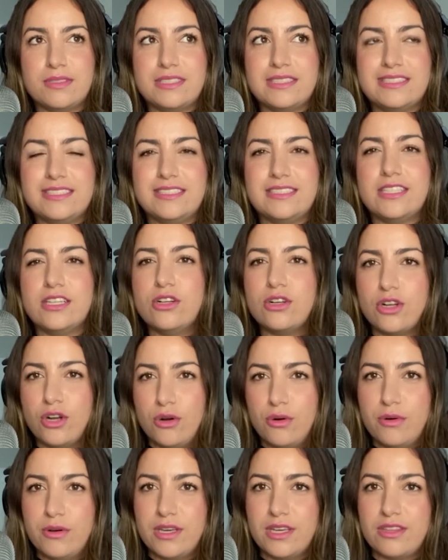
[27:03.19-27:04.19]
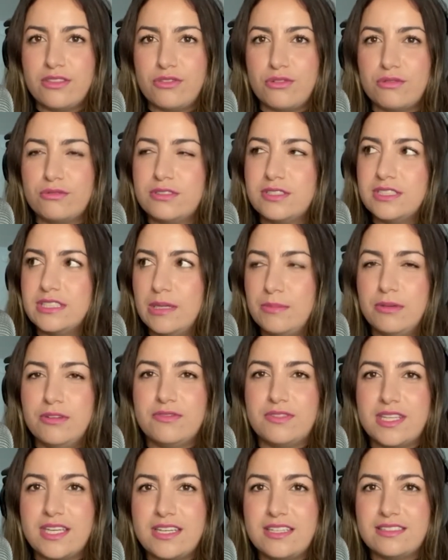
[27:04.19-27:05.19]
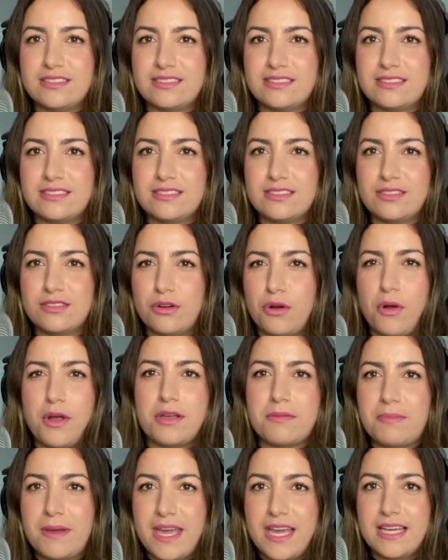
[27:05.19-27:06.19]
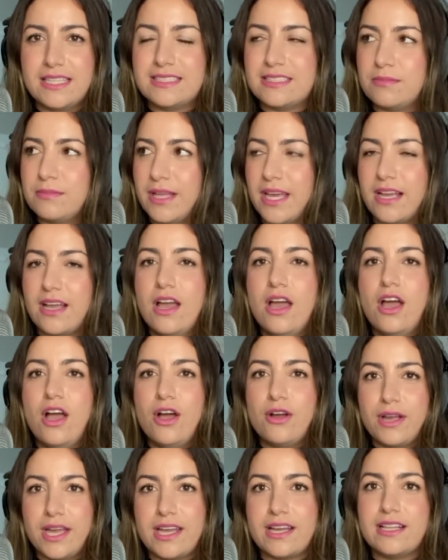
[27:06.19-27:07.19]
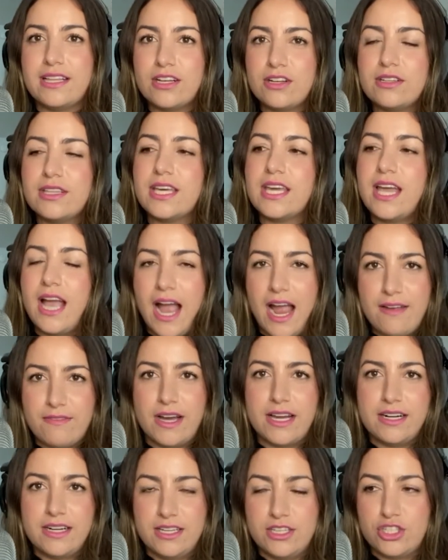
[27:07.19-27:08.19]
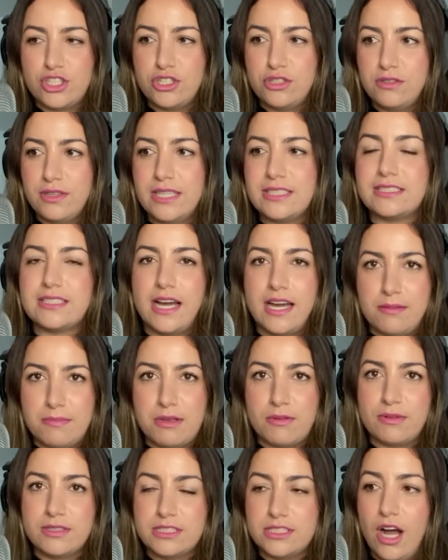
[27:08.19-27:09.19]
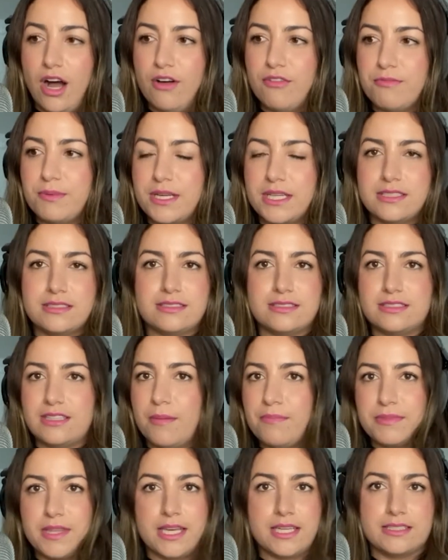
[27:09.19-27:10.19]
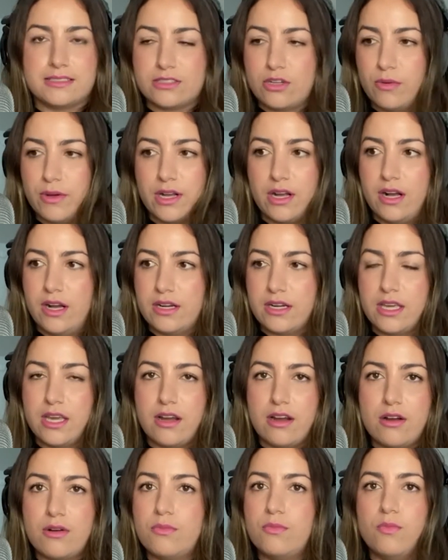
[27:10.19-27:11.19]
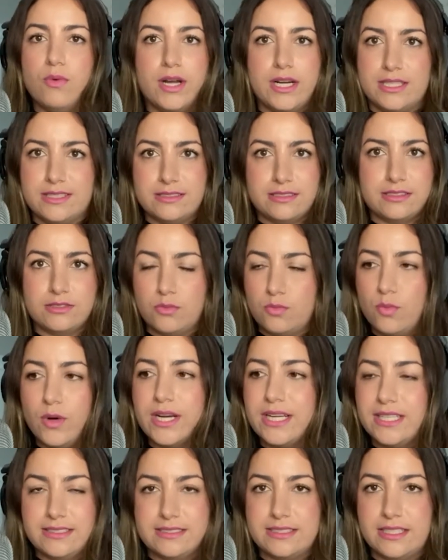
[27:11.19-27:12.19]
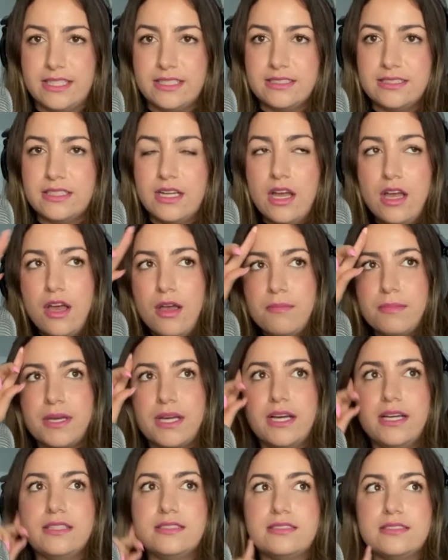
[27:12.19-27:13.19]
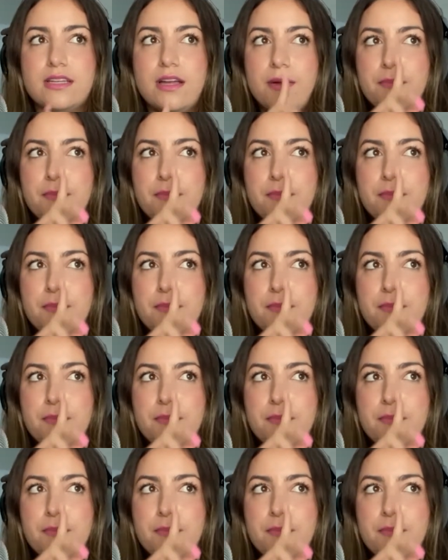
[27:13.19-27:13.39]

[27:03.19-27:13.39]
still going through some of these growing pains, I'm like, okay, clearly I've got an issue that's got to be resolved because something is going on here. What is this? Because,